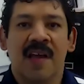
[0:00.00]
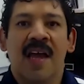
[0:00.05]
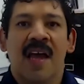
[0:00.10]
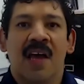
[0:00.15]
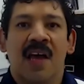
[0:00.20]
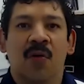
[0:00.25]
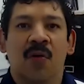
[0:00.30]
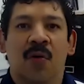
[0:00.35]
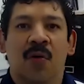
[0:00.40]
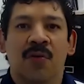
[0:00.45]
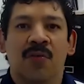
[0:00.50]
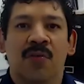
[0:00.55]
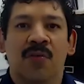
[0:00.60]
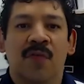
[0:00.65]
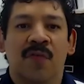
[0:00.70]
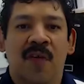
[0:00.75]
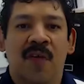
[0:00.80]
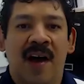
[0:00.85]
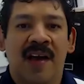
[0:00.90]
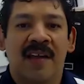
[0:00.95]
in order to
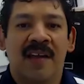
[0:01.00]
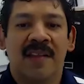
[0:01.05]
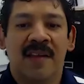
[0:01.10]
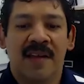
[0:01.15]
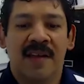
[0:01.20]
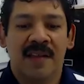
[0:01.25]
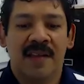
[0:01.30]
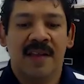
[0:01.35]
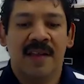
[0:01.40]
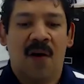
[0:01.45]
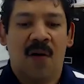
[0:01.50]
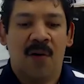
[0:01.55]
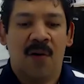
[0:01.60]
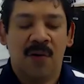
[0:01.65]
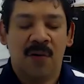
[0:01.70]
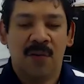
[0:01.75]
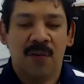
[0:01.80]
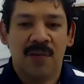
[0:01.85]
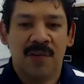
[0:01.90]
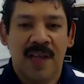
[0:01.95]
find the
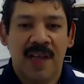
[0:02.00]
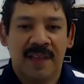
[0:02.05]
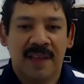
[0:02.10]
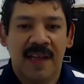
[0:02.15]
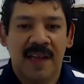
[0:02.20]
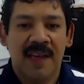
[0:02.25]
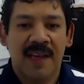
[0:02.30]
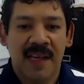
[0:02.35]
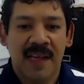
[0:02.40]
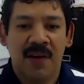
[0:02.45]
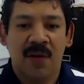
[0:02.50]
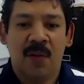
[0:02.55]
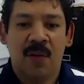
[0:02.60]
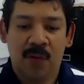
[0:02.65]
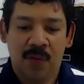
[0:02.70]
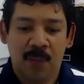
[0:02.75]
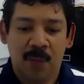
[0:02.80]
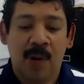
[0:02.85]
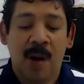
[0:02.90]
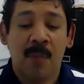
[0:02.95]
articles that they need or
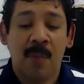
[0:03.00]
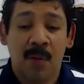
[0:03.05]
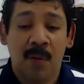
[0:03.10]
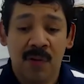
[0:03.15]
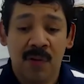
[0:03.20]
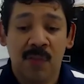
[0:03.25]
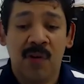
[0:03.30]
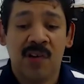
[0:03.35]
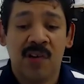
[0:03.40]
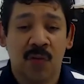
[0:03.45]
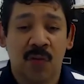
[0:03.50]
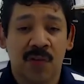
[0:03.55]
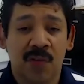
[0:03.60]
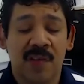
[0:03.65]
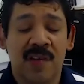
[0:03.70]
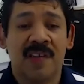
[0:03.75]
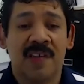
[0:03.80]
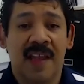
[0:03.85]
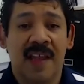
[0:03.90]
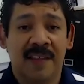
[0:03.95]
the primary
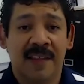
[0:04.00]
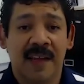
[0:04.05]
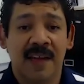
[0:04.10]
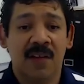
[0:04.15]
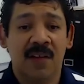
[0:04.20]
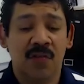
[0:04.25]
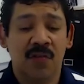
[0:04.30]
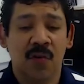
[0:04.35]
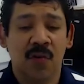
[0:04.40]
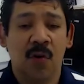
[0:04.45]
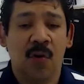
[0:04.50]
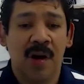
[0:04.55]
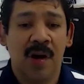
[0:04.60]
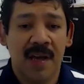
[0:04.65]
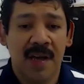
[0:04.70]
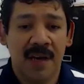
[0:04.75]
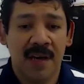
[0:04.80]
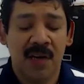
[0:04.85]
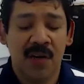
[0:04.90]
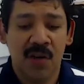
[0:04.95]
resources that they need to go
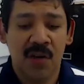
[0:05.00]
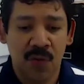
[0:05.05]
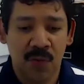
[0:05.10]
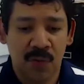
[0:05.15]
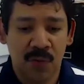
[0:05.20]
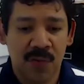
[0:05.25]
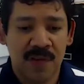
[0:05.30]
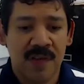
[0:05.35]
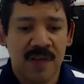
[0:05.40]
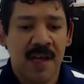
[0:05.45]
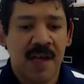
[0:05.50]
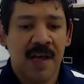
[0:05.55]
ahead and use.